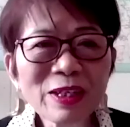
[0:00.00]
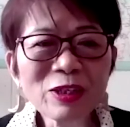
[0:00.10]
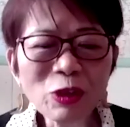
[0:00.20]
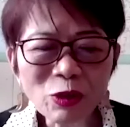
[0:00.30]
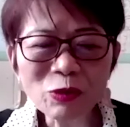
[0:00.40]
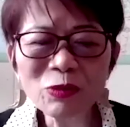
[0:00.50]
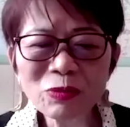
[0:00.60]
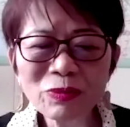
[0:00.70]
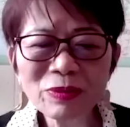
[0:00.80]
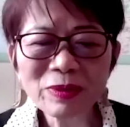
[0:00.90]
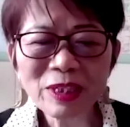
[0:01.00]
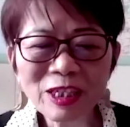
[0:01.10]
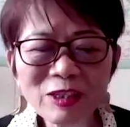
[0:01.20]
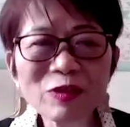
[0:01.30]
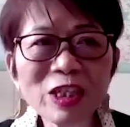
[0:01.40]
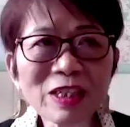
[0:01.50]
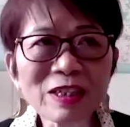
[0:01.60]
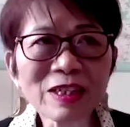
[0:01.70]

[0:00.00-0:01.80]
no career,